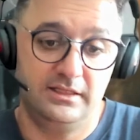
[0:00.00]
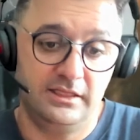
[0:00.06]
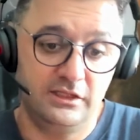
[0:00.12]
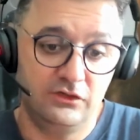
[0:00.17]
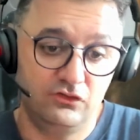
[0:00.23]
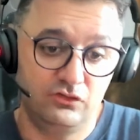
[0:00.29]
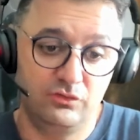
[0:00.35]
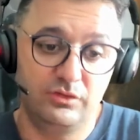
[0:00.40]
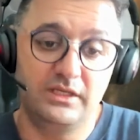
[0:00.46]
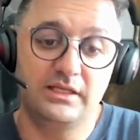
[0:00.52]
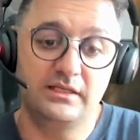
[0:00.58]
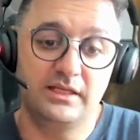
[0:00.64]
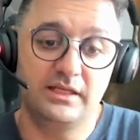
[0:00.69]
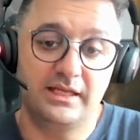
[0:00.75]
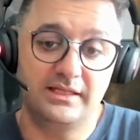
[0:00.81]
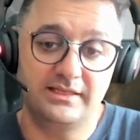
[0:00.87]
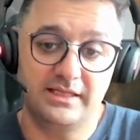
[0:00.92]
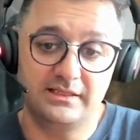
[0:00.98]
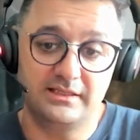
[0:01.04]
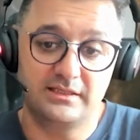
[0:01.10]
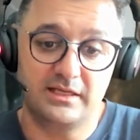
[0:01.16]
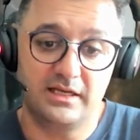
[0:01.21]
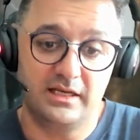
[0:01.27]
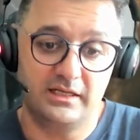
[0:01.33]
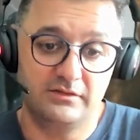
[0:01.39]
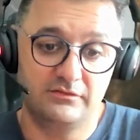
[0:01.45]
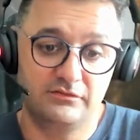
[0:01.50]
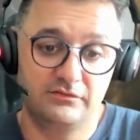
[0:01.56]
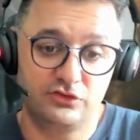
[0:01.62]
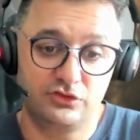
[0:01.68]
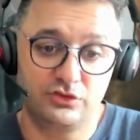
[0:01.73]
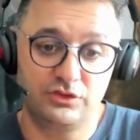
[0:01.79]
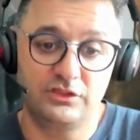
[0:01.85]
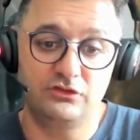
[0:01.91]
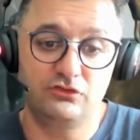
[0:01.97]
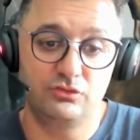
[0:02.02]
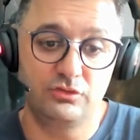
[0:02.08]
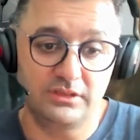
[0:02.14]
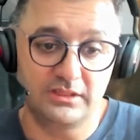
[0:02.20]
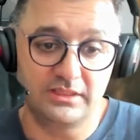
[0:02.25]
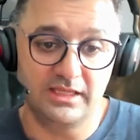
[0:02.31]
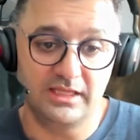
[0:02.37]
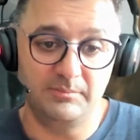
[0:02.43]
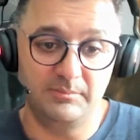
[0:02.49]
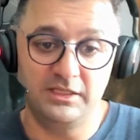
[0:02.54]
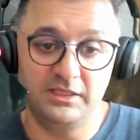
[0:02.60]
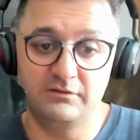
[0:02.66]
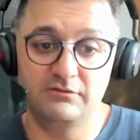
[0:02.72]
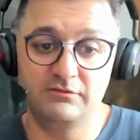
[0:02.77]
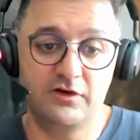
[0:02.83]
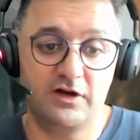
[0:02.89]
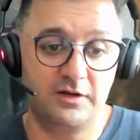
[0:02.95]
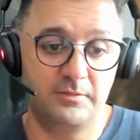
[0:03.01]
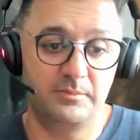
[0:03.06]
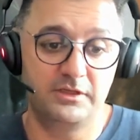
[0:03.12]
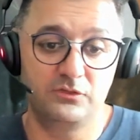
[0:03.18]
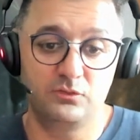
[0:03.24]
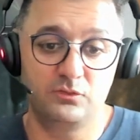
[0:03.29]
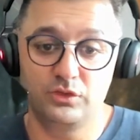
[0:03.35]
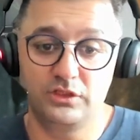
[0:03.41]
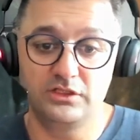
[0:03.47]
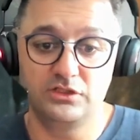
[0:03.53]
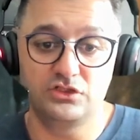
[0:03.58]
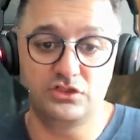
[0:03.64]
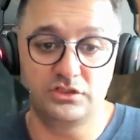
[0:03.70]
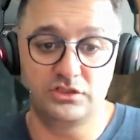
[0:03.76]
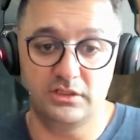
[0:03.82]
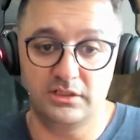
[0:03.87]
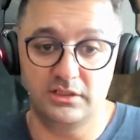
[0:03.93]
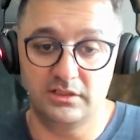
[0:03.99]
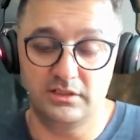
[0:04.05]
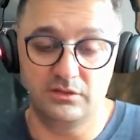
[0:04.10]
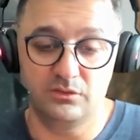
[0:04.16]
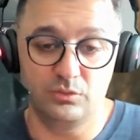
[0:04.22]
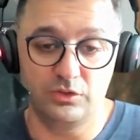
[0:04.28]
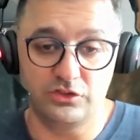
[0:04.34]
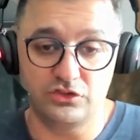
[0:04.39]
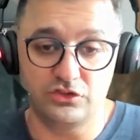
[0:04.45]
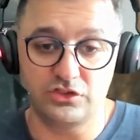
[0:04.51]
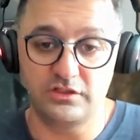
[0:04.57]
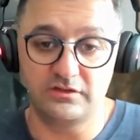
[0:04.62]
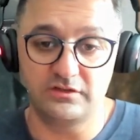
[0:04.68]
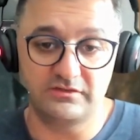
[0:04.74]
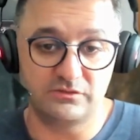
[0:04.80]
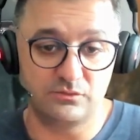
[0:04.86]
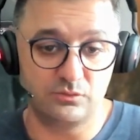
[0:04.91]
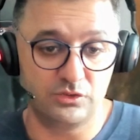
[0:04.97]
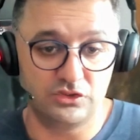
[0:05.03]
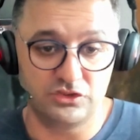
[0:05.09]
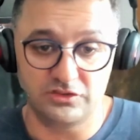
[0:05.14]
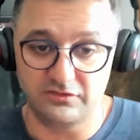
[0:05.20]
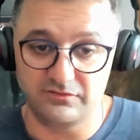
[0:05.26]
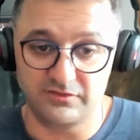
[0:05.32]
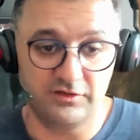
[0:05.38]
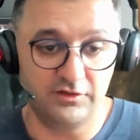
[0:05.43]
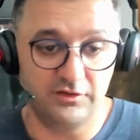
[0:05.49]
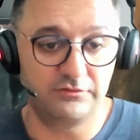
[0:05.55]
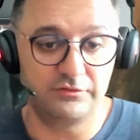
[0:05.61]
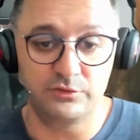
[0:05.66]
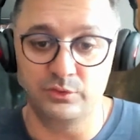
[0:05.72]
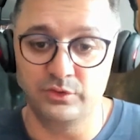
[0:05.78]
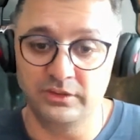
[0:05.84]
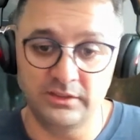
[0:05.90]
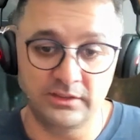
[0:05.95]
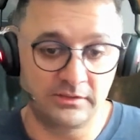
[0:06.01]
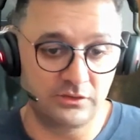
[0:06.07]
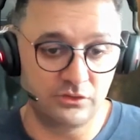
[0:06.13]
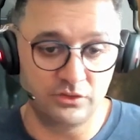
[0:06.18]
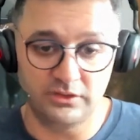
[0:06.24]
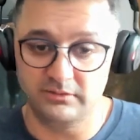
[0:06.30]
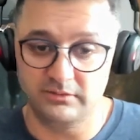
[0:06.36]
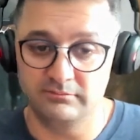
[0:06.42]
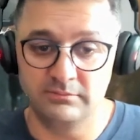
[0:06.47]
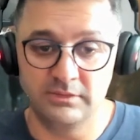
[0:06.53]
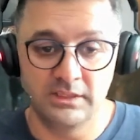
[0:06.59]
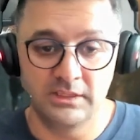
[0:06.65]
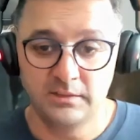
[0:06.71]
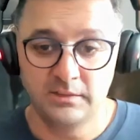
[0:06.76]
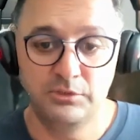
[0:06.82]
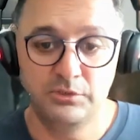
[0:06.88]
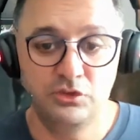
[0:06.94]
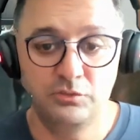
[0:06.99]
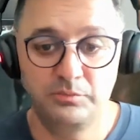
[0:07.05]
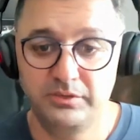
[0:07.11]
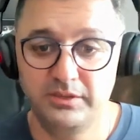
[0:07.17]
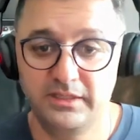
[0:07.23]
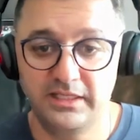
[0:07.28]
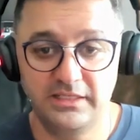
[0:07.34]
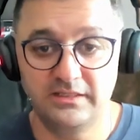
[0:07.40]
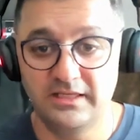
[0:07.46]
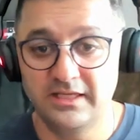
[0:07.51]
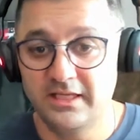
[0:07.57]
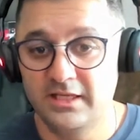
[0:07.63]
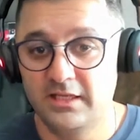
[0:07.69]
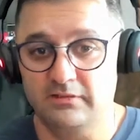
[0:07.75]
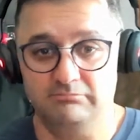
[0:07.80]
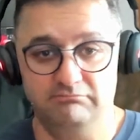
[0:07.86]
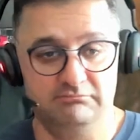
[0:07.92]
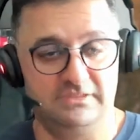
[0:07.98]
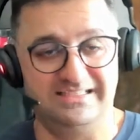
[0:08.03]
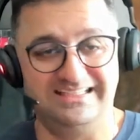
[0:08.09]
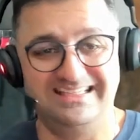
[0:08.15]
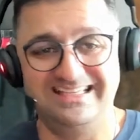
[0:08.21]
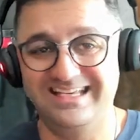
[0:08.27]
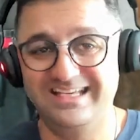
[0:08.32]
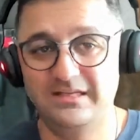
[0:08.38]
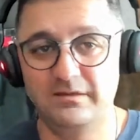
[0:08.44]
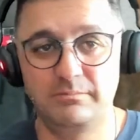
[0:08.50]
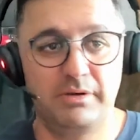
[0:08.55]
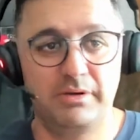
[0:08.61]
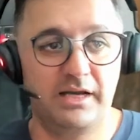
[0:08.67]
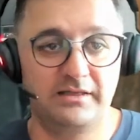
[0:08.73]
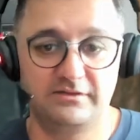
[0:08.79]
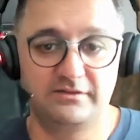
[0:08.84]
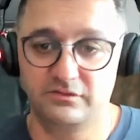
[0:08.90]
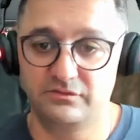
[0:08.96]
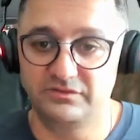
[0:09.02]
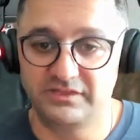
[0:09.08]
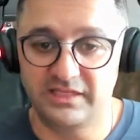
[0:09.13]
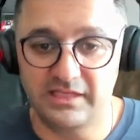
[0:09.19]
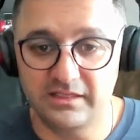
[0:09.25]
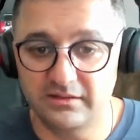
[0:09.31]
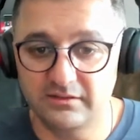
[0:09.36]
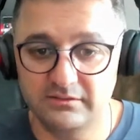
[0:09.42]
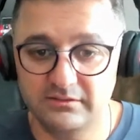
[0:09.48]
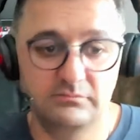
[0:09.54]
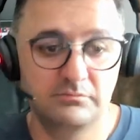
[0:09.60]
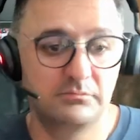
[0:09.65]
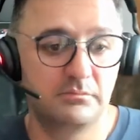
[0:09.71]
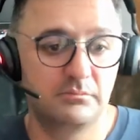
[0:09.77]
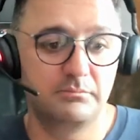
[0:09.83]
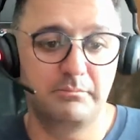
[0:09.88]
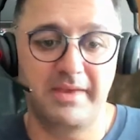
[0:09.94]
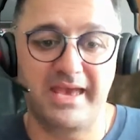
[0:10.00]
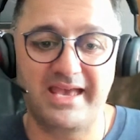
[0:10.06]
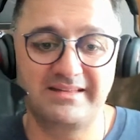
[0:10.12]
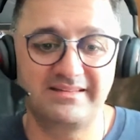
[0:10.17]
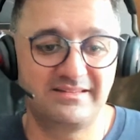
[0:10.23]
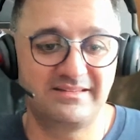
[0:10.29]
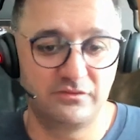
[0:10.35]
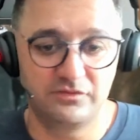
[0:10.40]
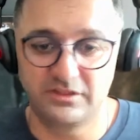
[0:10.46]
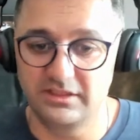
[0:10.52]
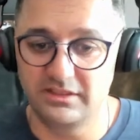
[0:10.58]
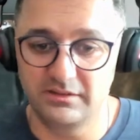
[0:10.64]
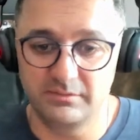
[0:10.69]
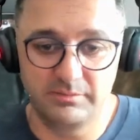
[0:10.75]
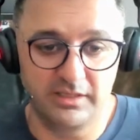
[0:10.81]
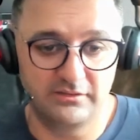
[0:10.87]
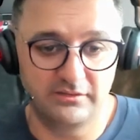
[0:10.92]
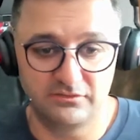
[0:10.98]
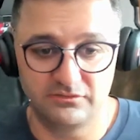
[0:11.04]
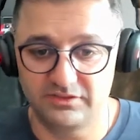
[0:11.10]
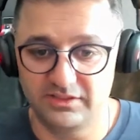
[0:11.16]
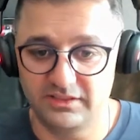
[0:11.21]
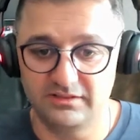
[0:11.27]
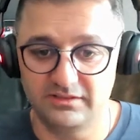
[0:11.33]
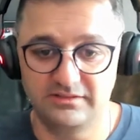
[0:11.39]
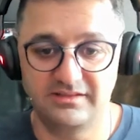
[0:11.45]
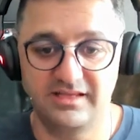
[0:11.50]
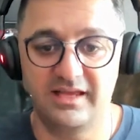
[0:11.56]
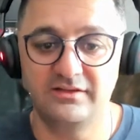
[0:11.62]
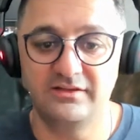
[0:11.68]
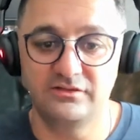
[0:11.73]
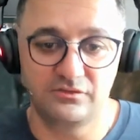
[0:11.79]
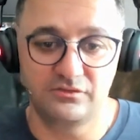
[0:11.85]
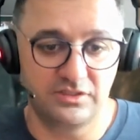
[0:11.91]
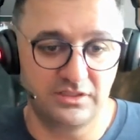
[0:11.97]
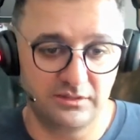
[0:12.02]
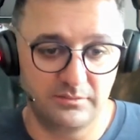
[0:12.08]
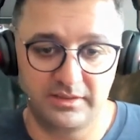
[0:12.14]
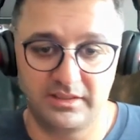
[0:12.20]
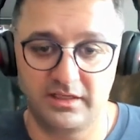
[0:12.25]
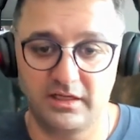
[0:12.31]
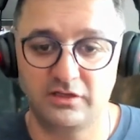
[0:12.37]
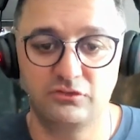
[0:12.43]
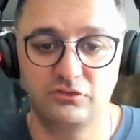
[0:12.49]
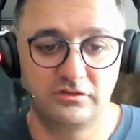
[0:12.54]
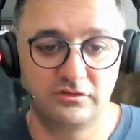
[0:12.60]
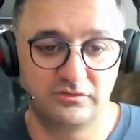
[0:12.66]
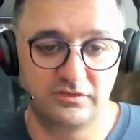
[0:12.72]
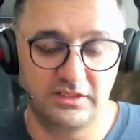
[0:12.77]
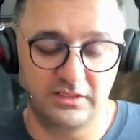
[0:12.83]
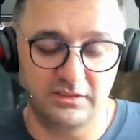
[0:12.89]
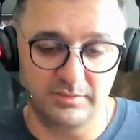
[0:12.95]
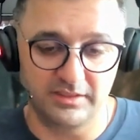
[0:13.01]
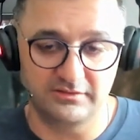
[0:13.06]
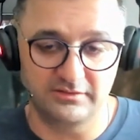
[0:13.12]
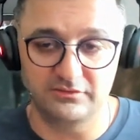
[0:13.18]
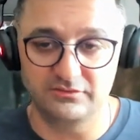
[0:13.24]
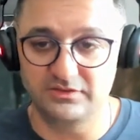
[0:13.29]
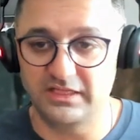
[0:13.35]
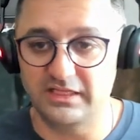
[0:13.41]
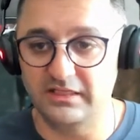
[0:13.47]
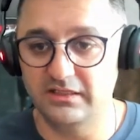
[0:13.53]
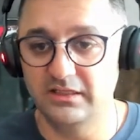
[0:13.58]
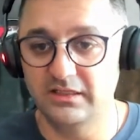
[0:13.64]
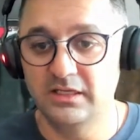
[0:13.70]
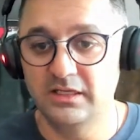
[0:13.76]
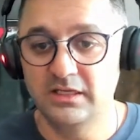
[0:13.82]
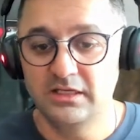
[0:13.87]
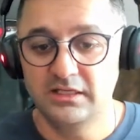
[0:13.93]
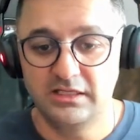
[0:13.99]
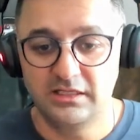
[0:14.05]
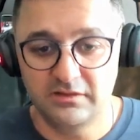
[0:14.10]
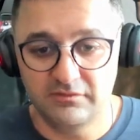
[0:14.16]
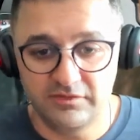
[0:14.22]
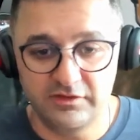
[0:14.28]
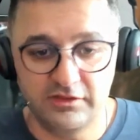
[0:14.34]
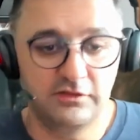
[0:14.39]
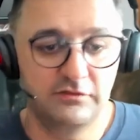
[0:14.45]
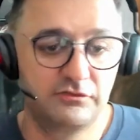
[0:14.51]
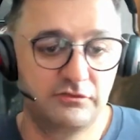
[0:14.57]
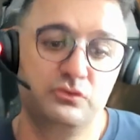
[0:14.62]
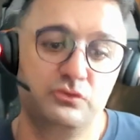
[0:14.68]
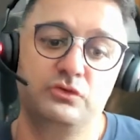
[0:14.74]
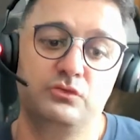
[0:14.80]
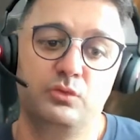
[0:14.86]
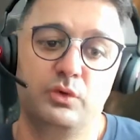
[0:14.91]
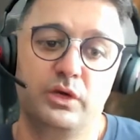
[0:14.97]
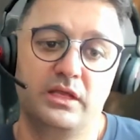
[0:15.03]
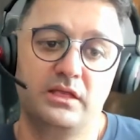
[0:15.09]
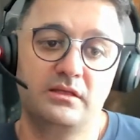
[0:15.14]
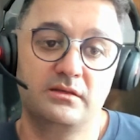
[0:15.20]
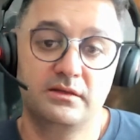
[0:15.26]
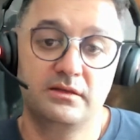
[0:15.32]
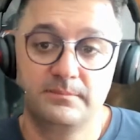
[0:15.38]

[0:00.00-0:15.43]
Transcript: into it, and then kind of turn into a gaming environment, which is very fluid, and you can manipulate gigabytes of data, massive gigabytes of data, tens of gigabytes, hundreds of gigabytes of data in a very fluid way.